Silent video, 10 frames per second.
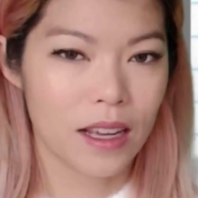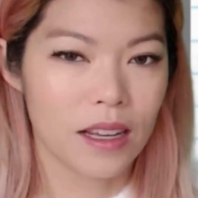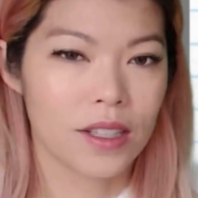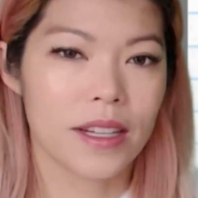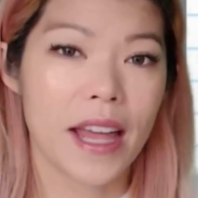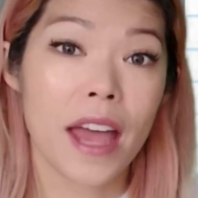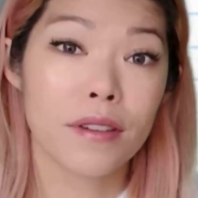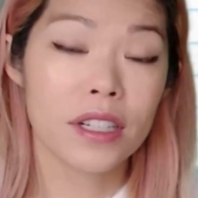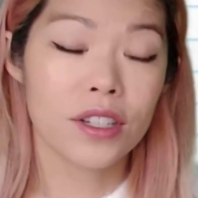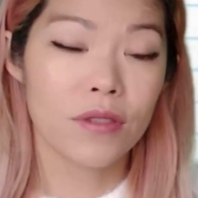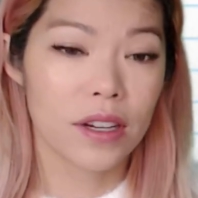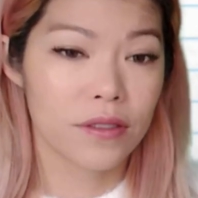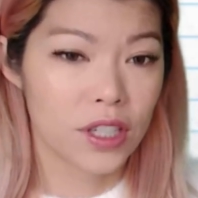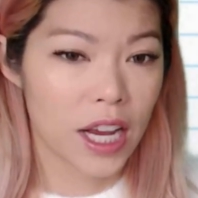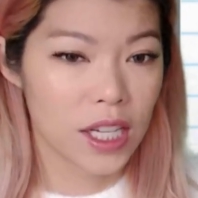So the average rate
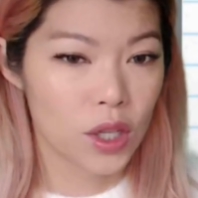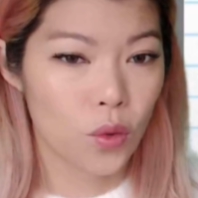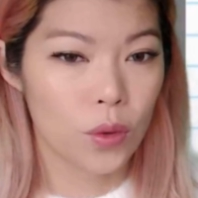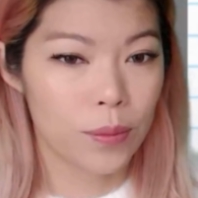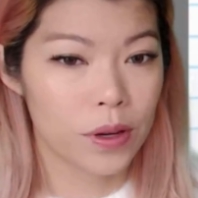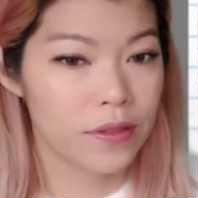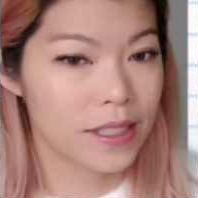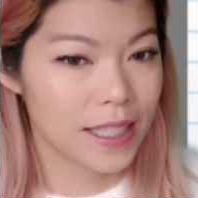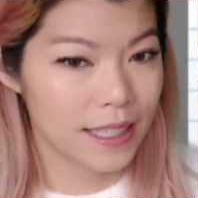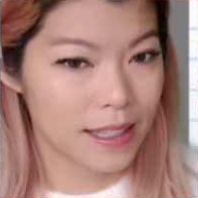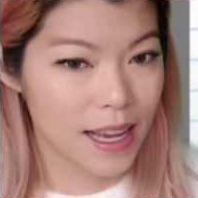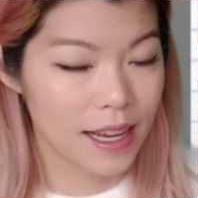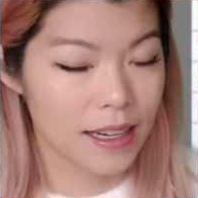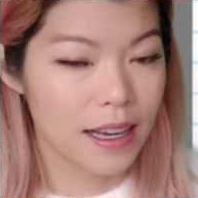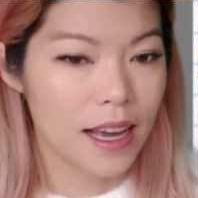of change, we previously
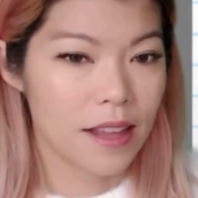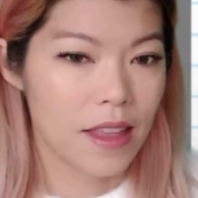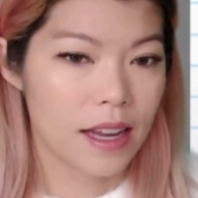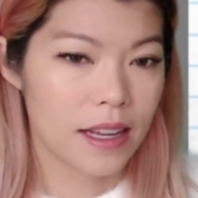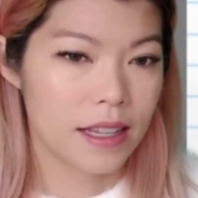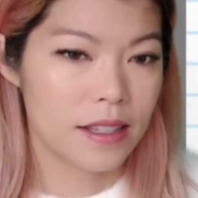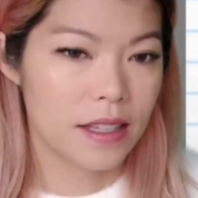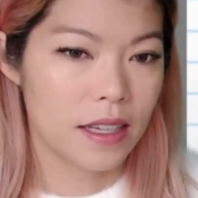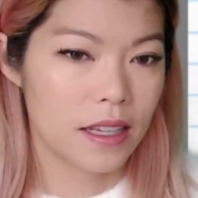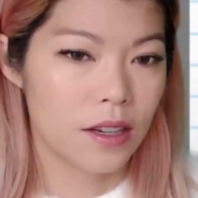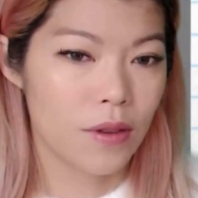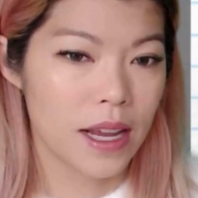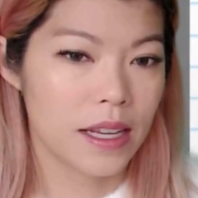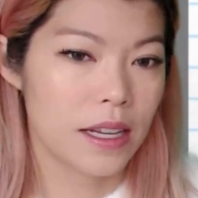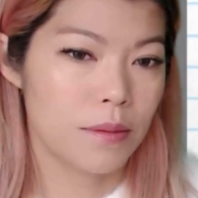said that it's the
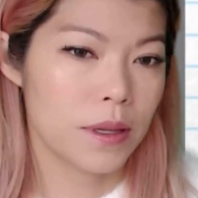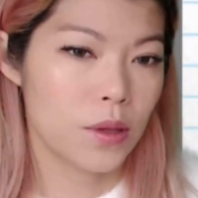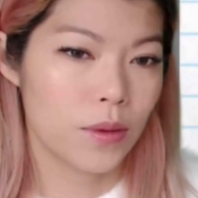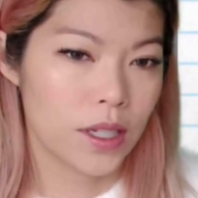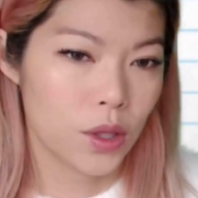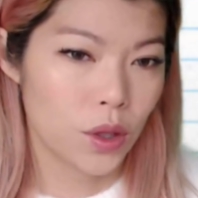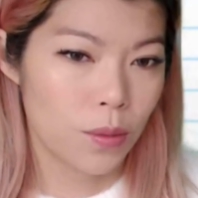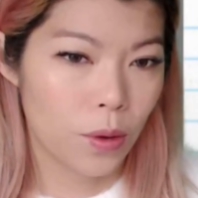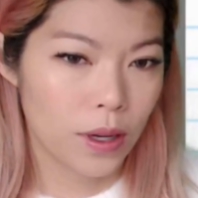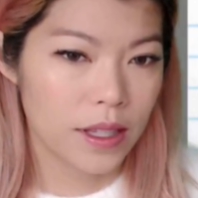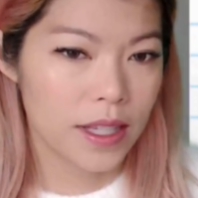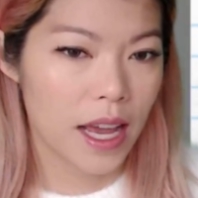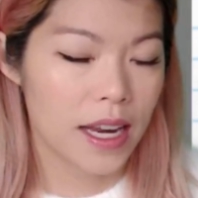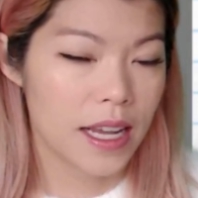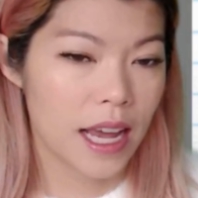gradient between 2 points,
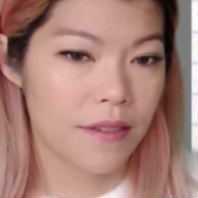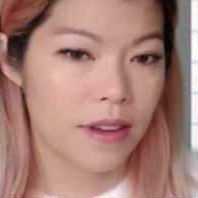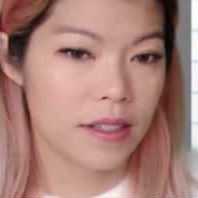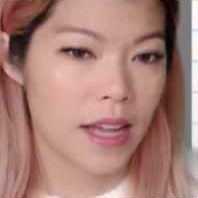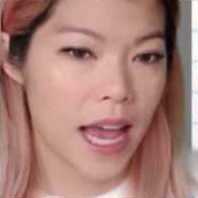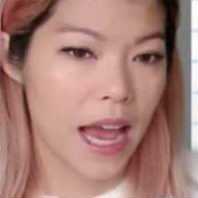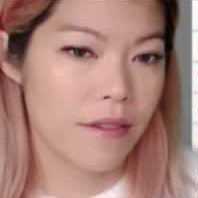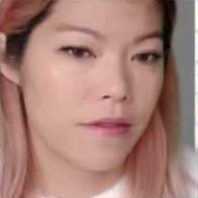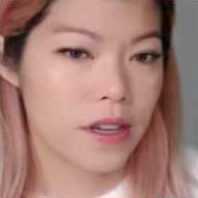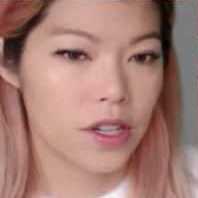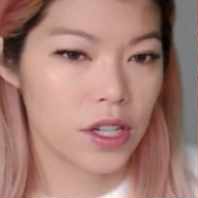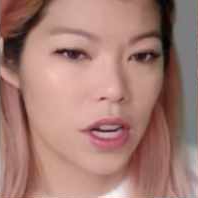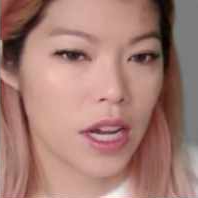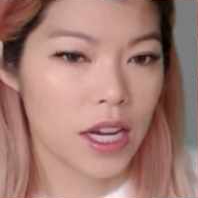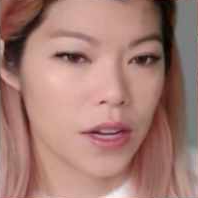and it gave us the average
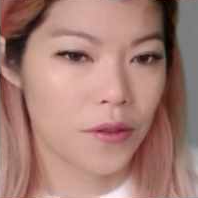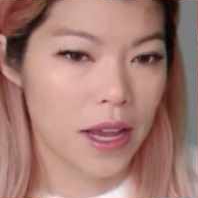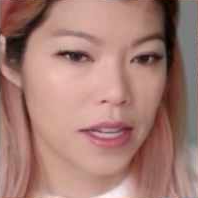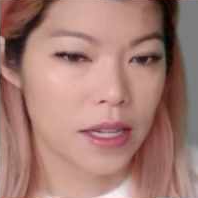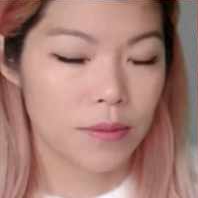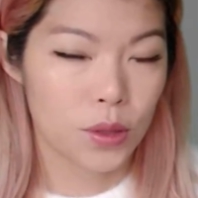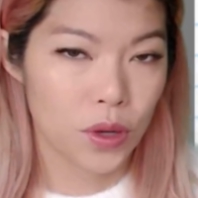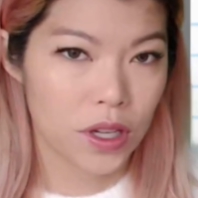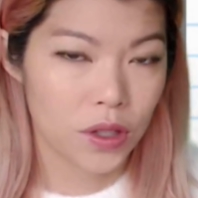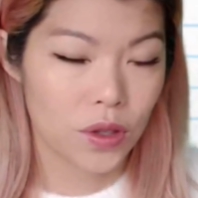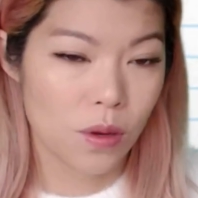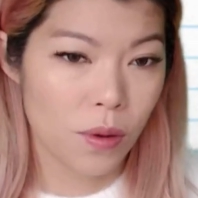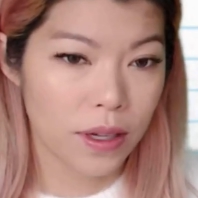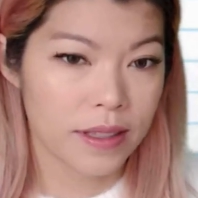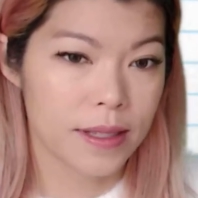gradient between those 2
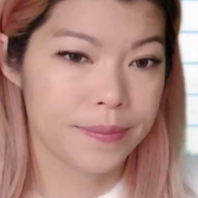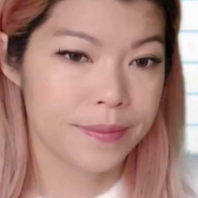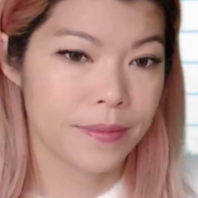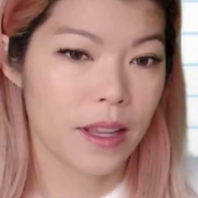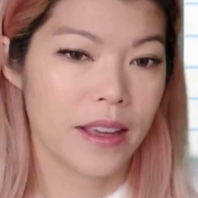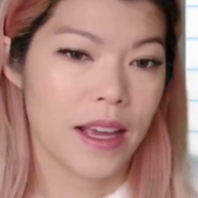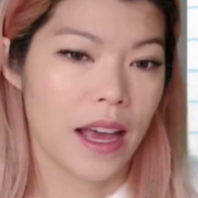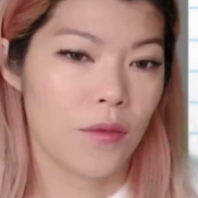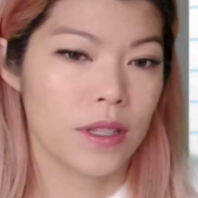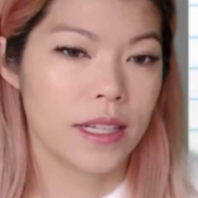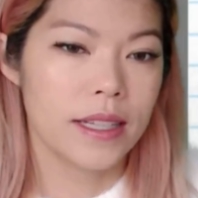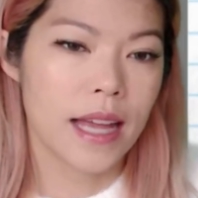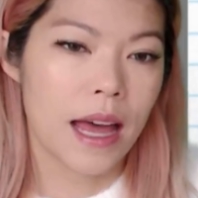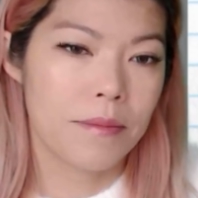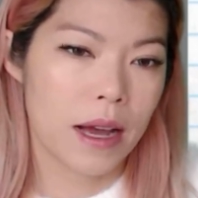points. And we did
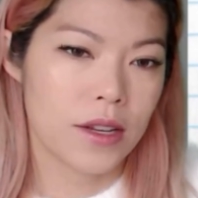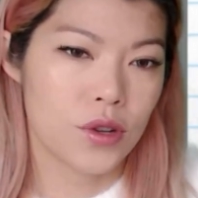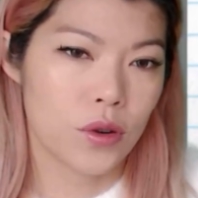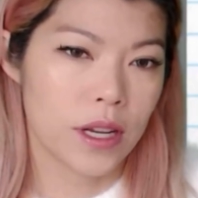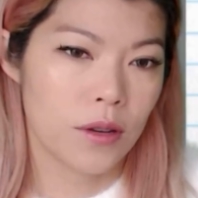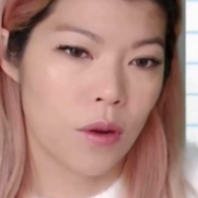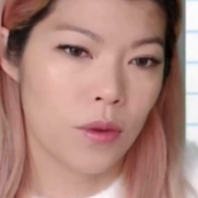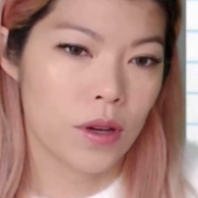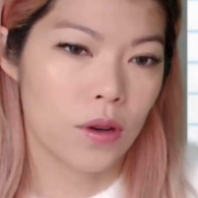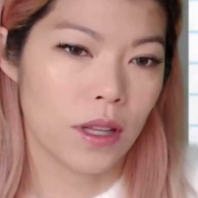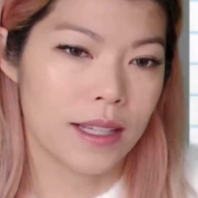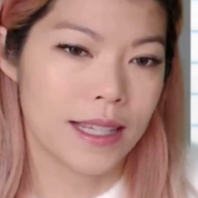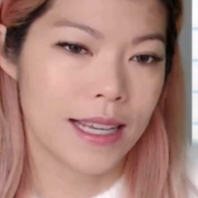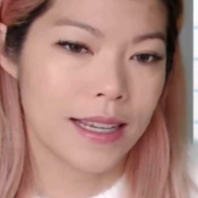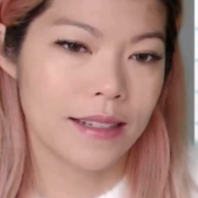that by drawing what we call a
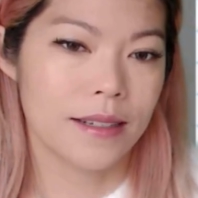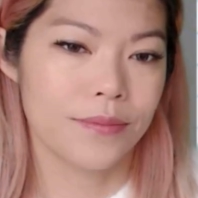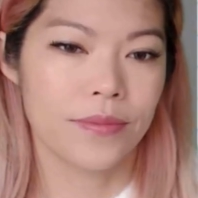secant.